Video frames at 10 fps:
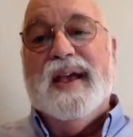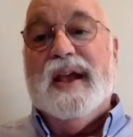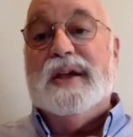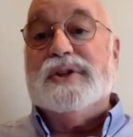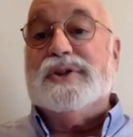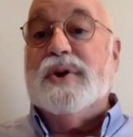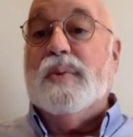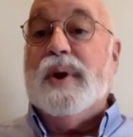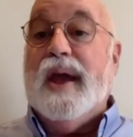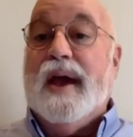And so
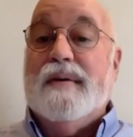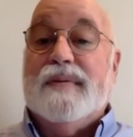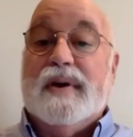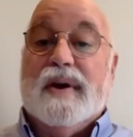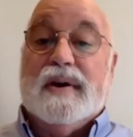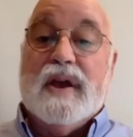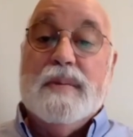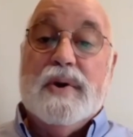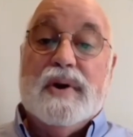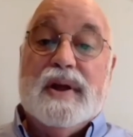we have a
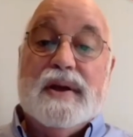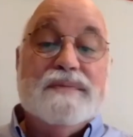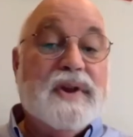community of